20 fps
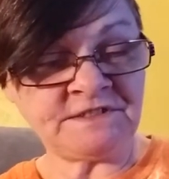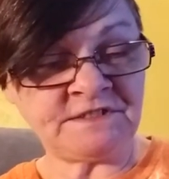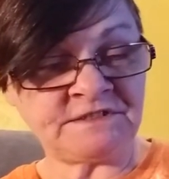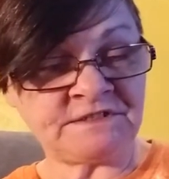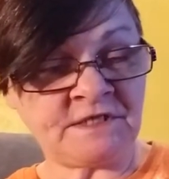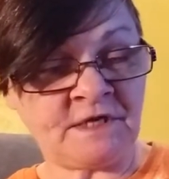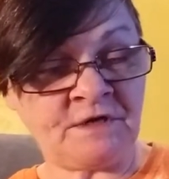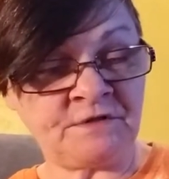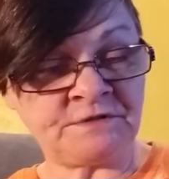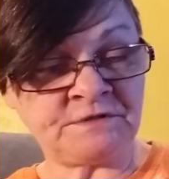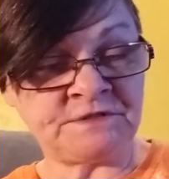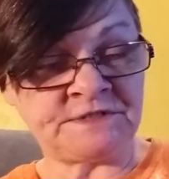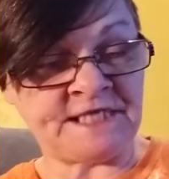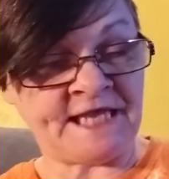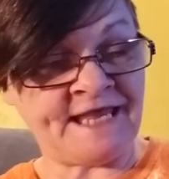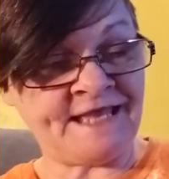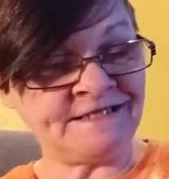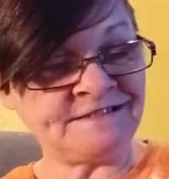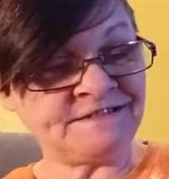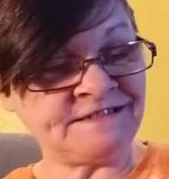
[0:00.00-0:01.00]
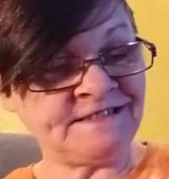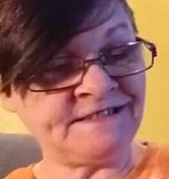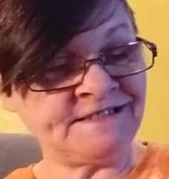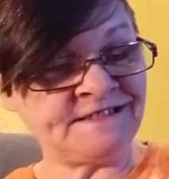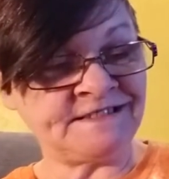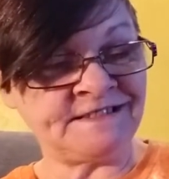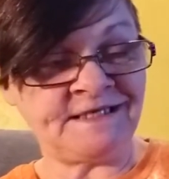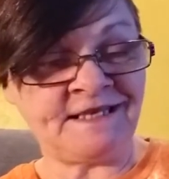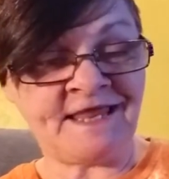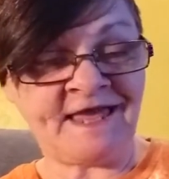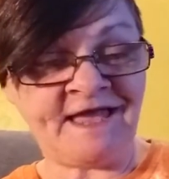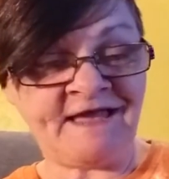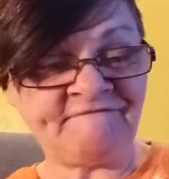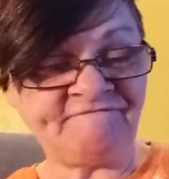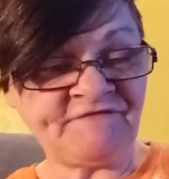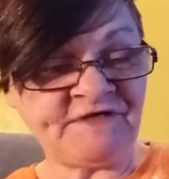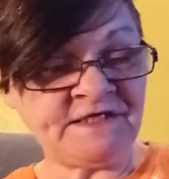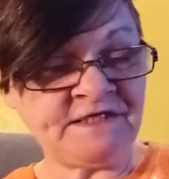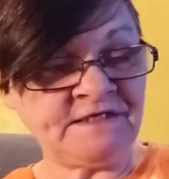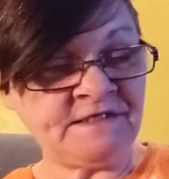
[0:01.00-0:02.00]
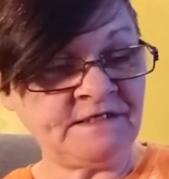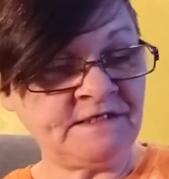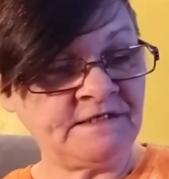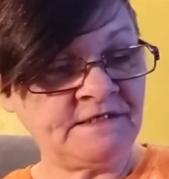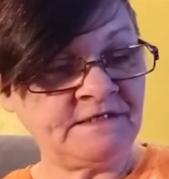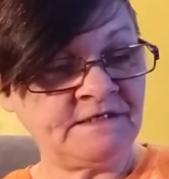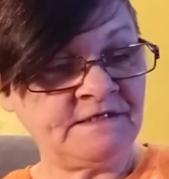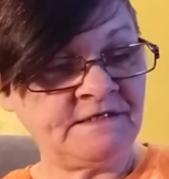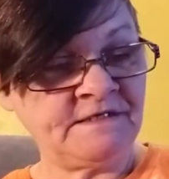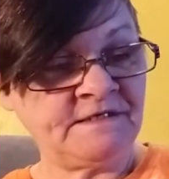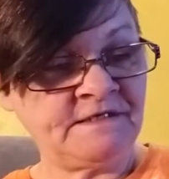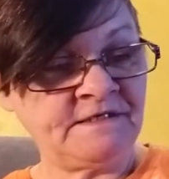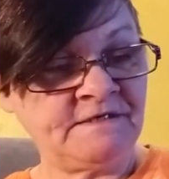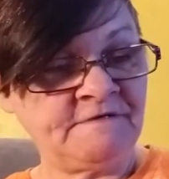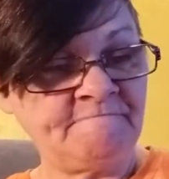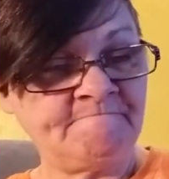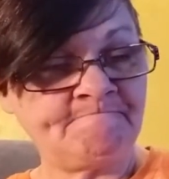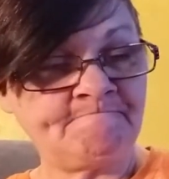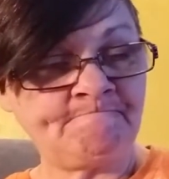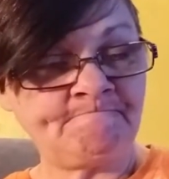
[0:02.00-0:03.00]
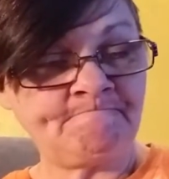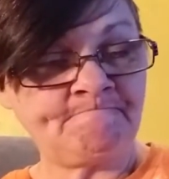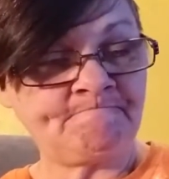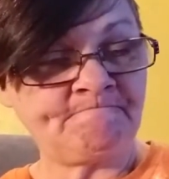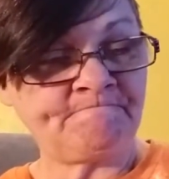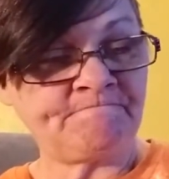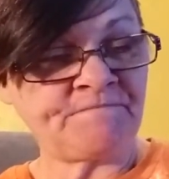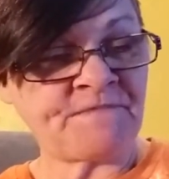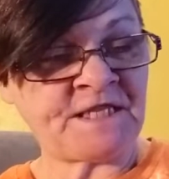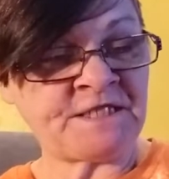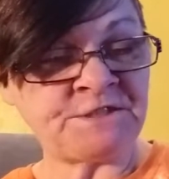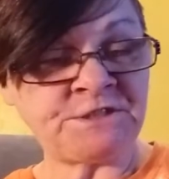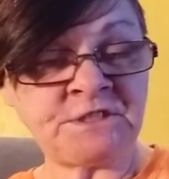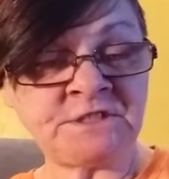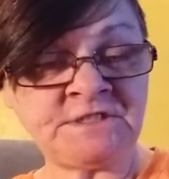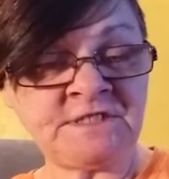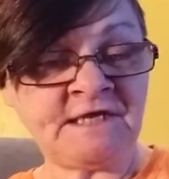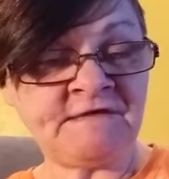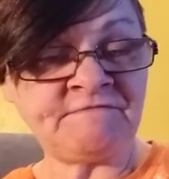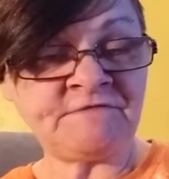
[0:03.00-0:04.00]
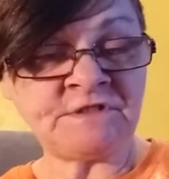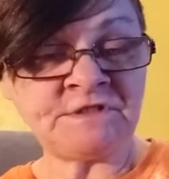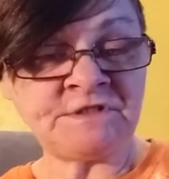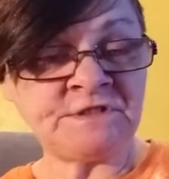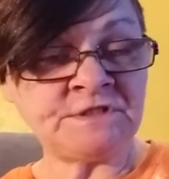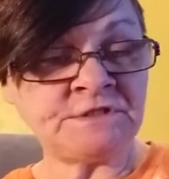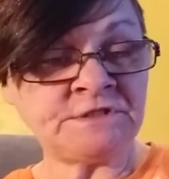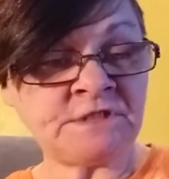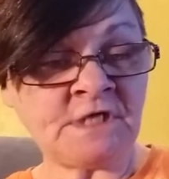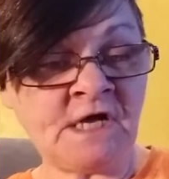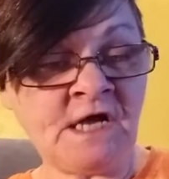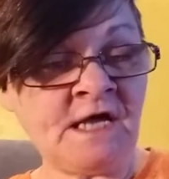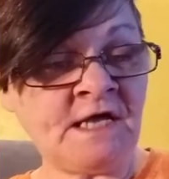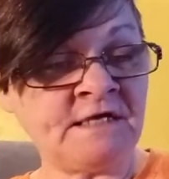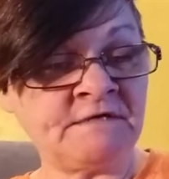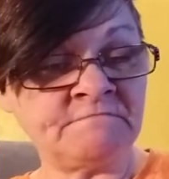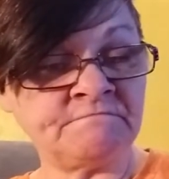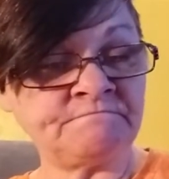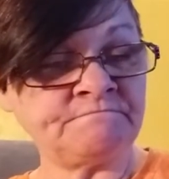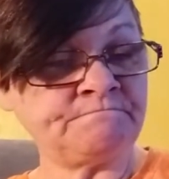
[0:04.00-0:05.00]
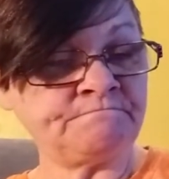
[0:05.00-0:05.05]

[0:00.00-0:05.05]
It's all dancing and laughing and just having a good time.